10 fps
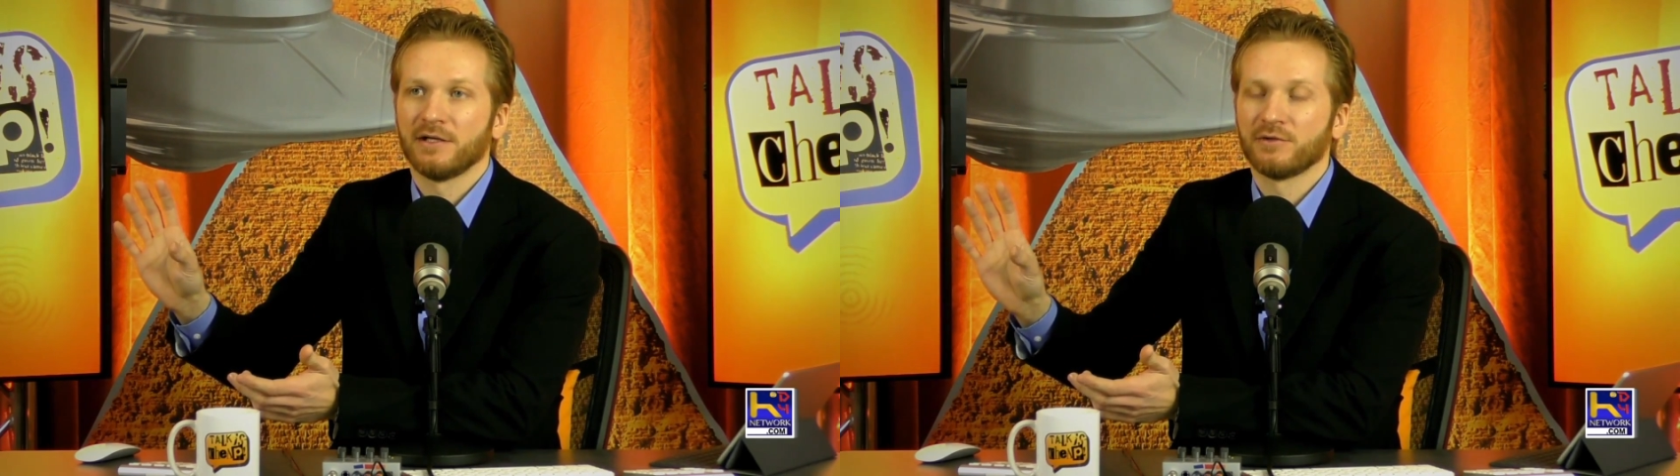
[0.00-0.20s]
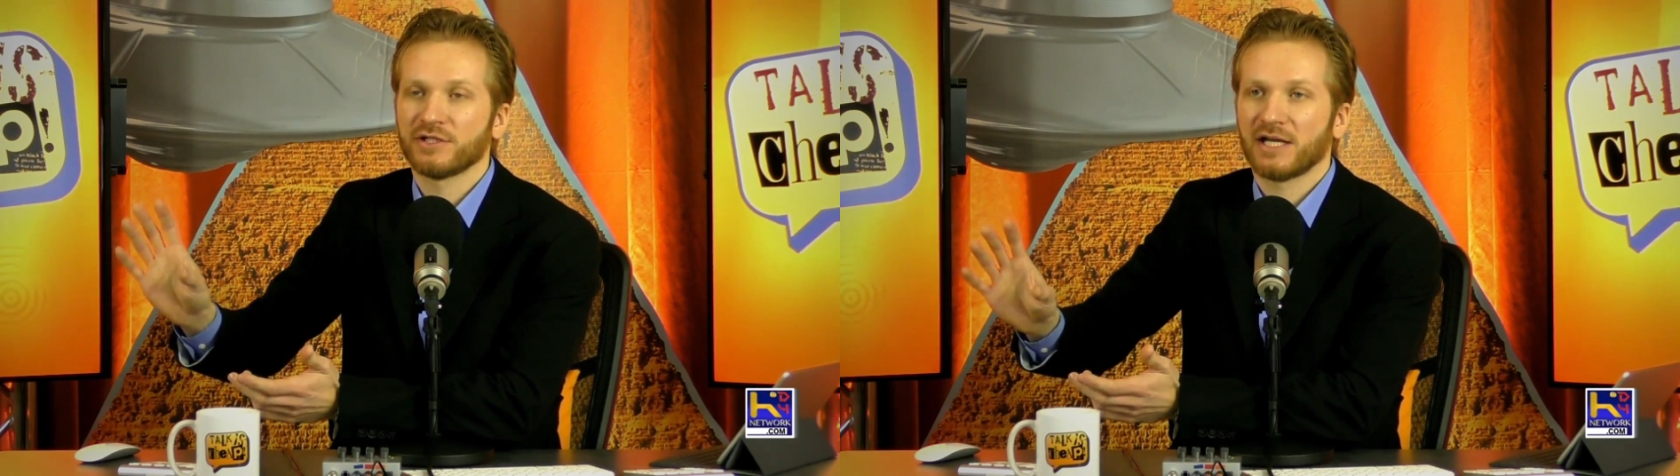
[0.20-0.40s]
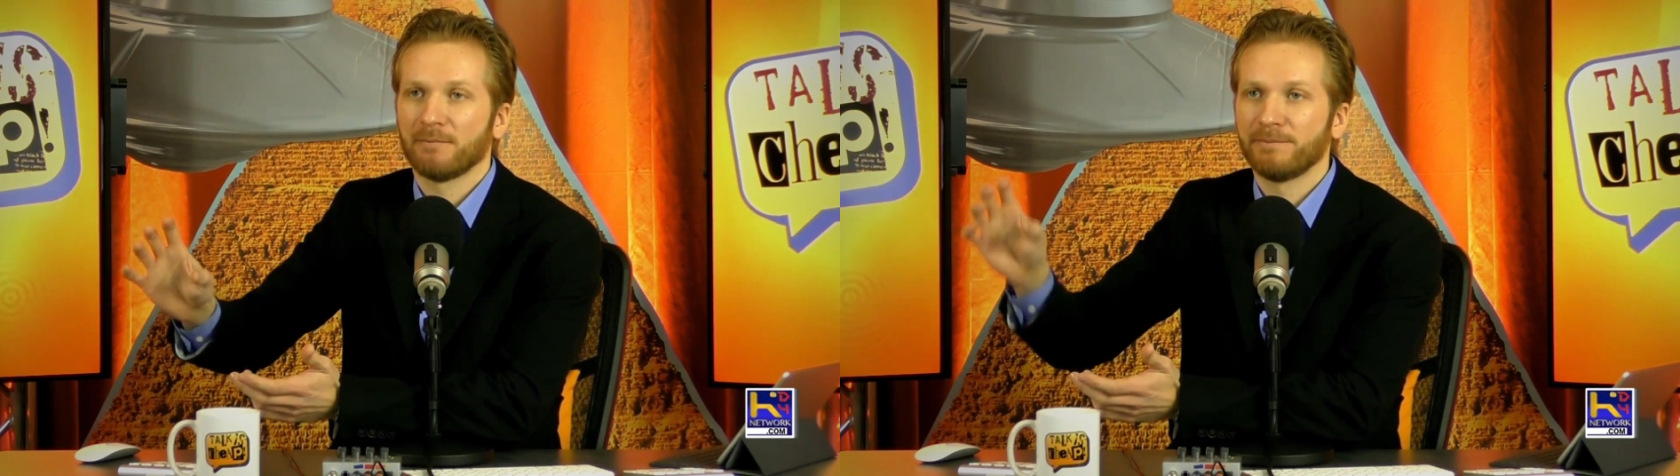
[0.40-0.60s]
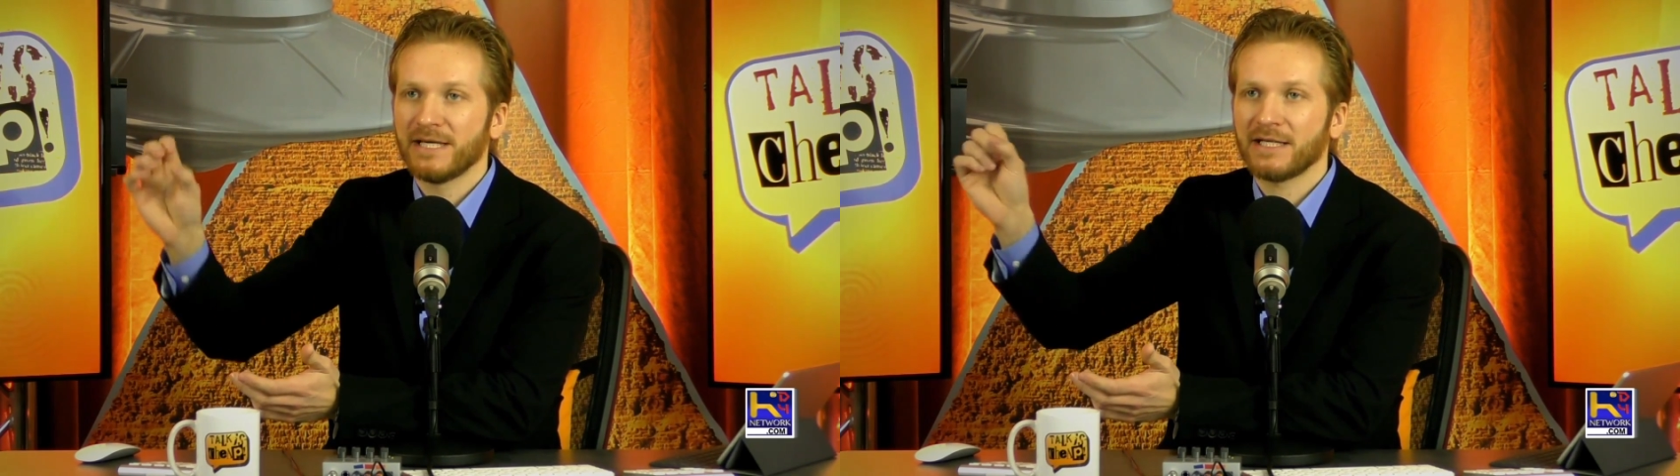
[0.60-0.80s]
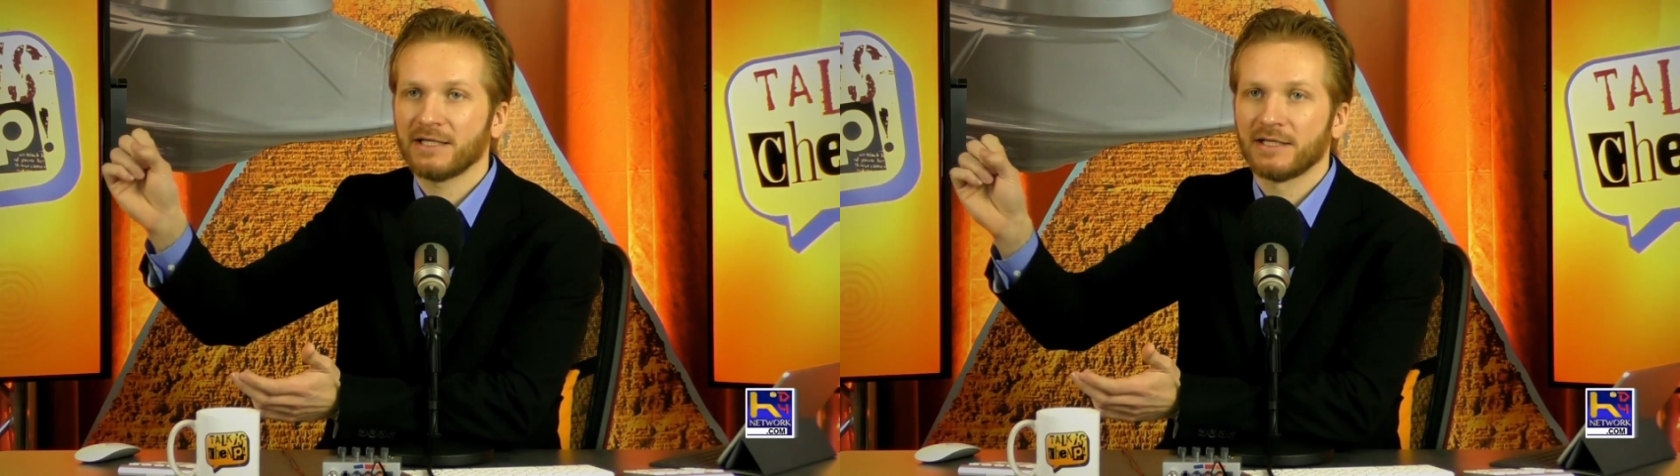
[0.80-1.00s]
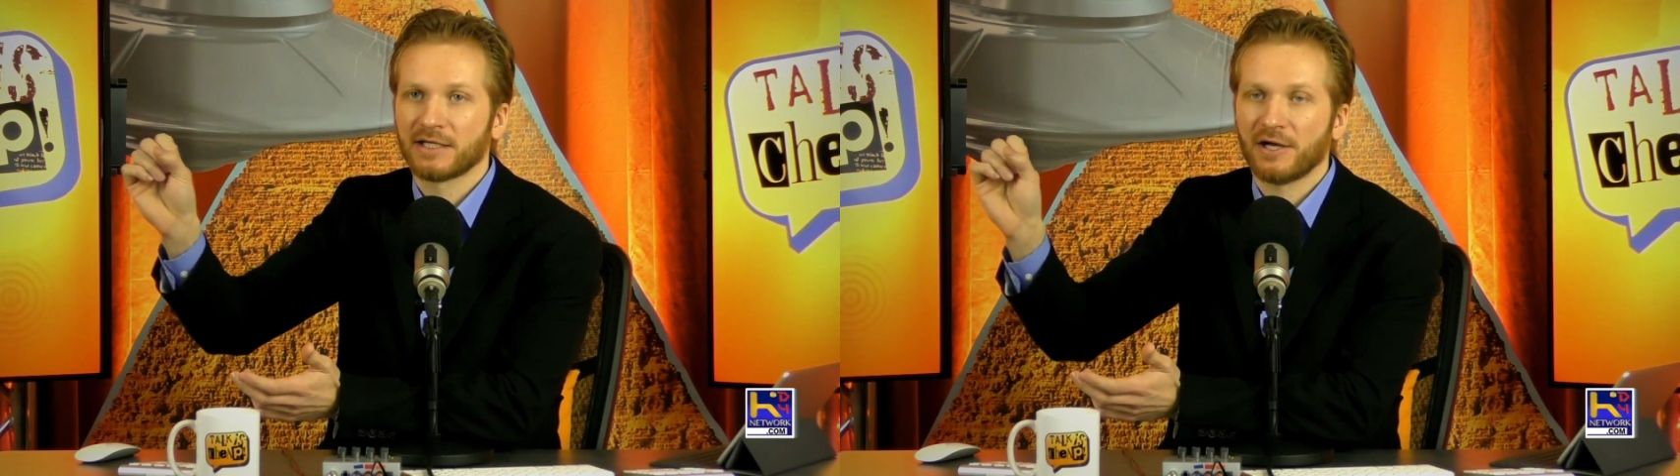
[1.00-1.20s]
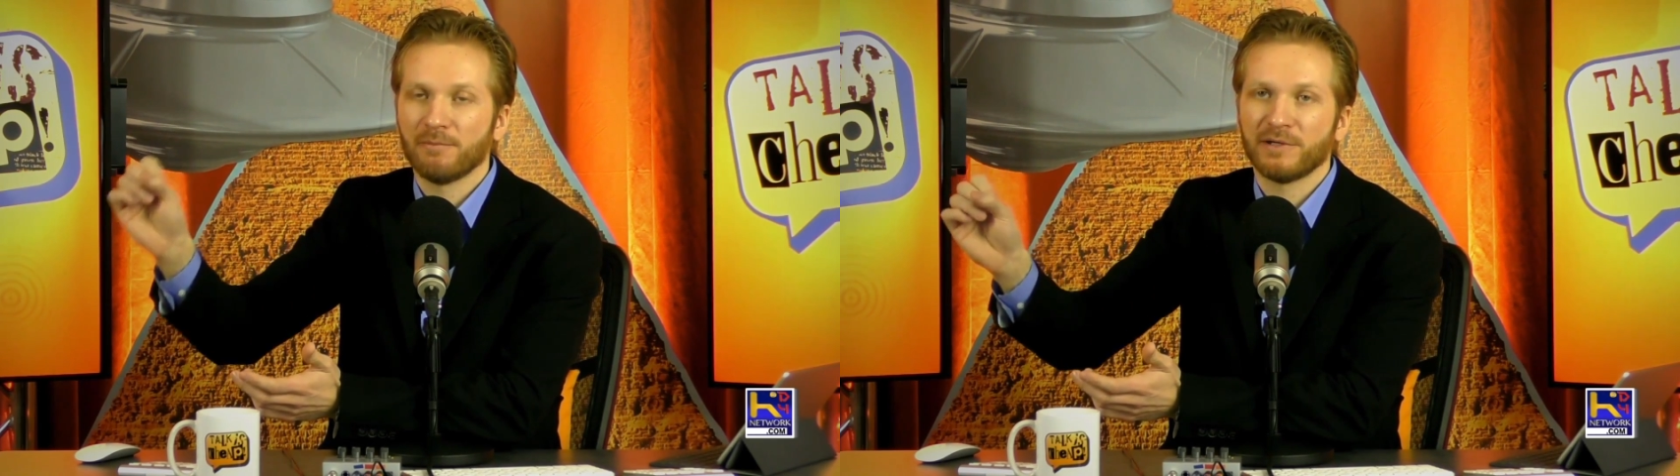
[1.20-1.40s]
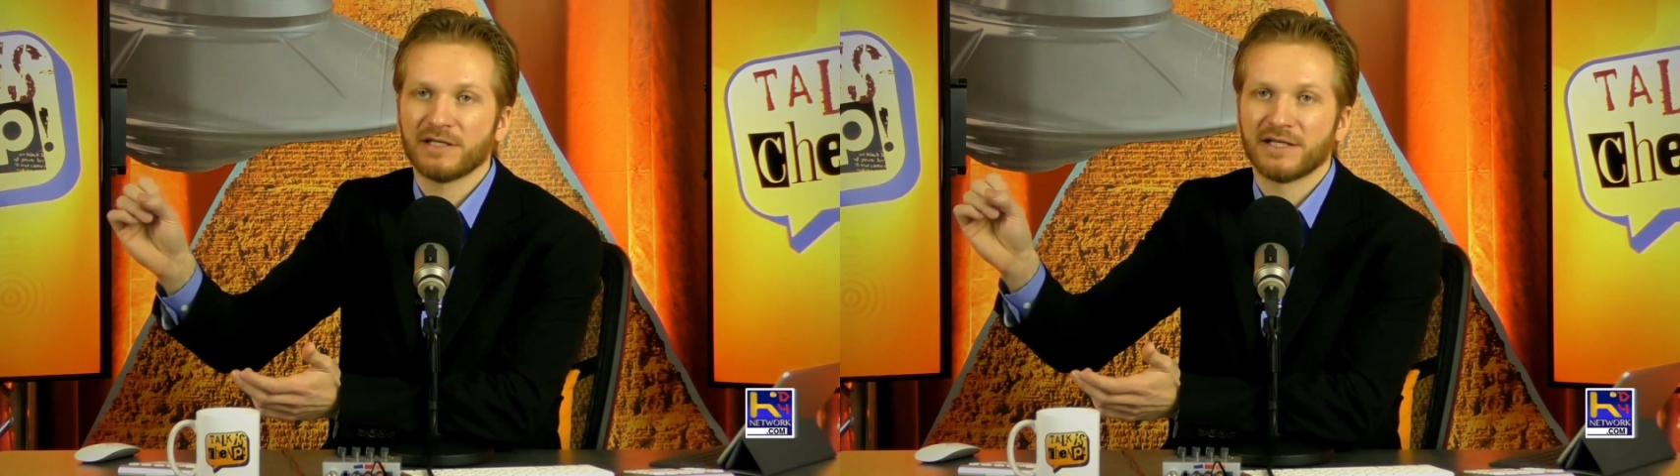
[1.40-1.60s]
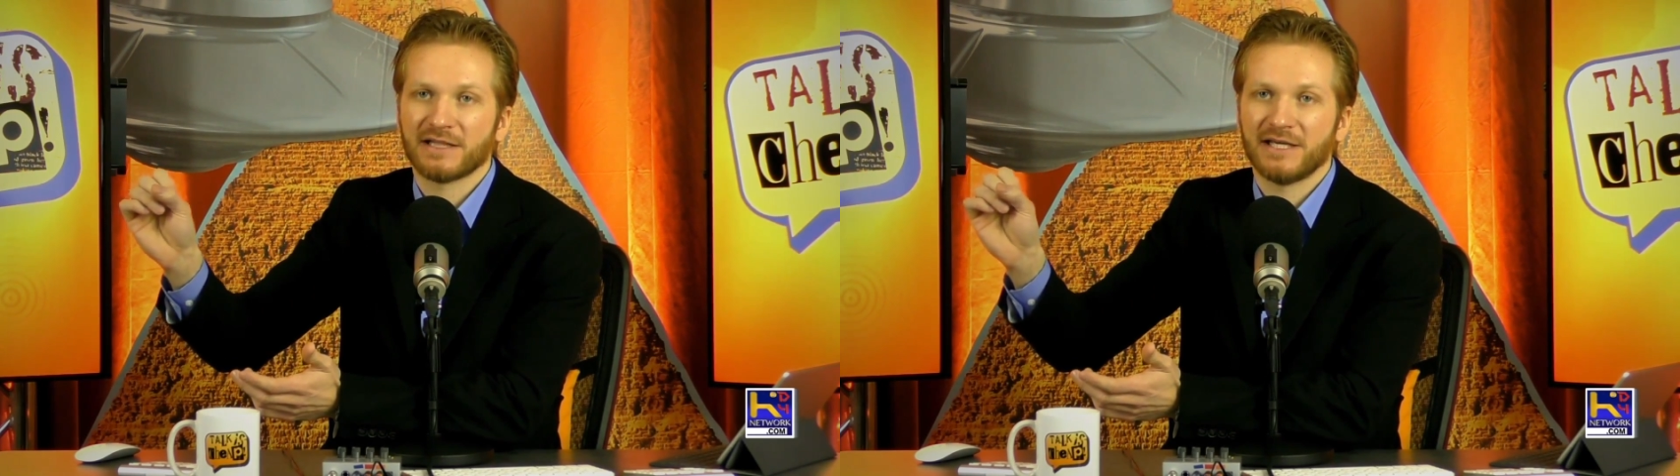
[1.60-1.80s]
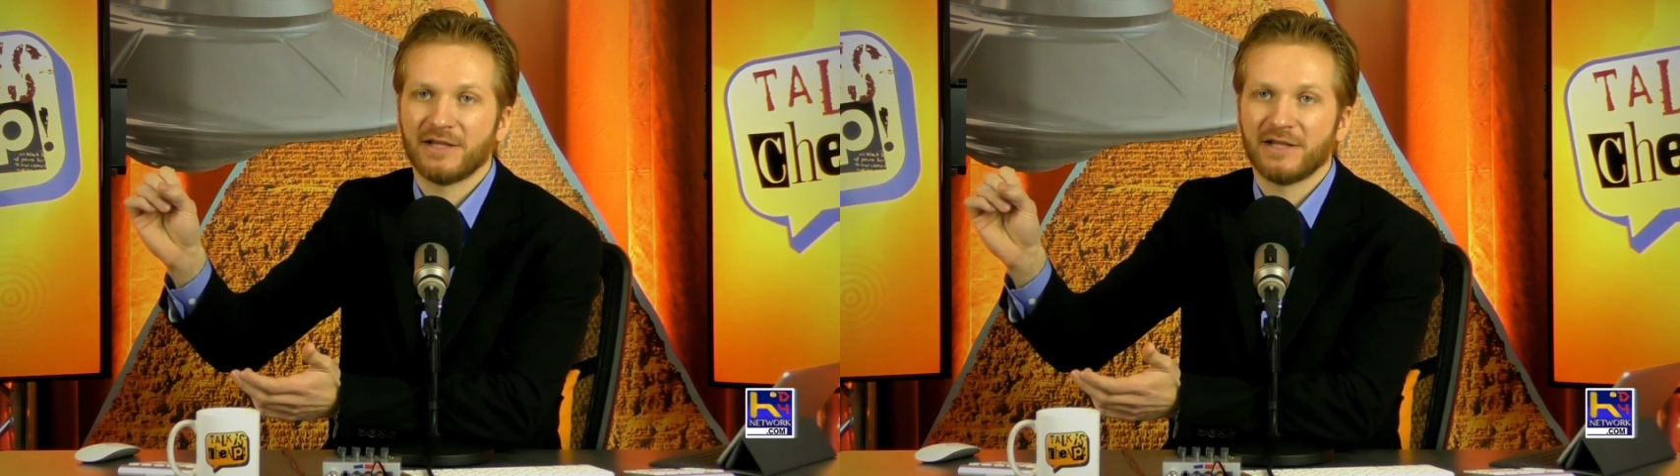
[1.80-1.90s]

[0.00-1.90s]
And you got a big company like